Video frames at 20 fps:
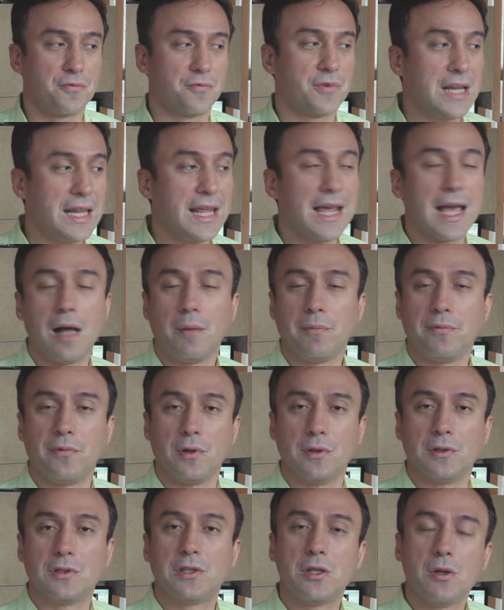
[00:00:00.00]
really
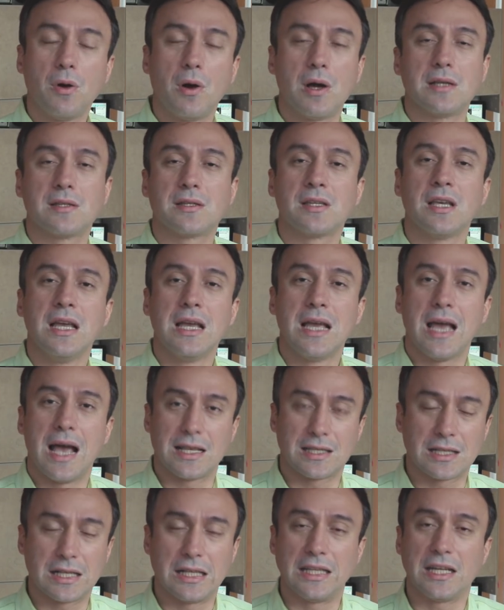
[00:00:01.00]
helpful to us
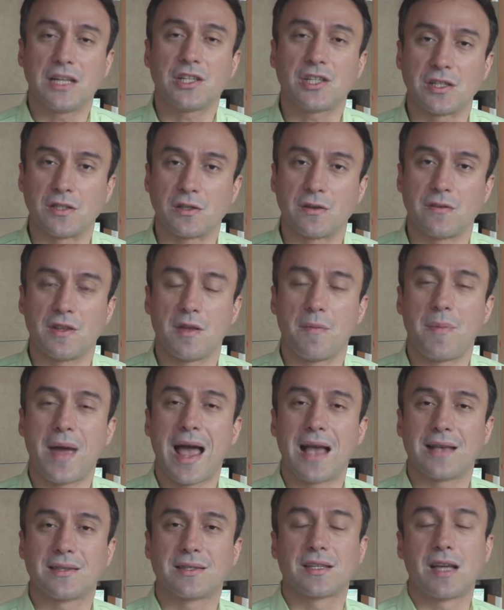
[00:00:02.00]
as clinicians over the
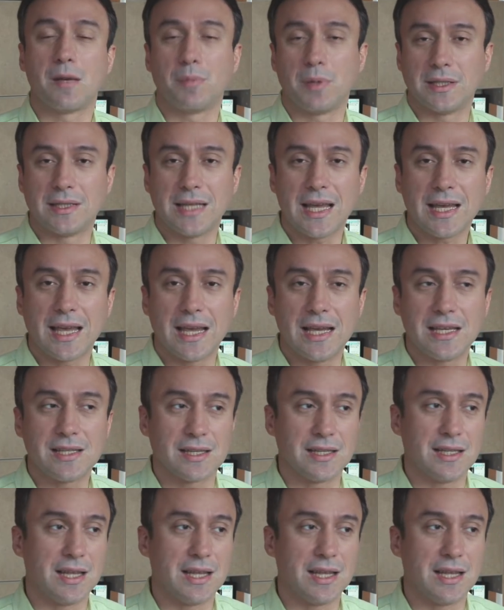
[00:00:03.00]
past couple of decades,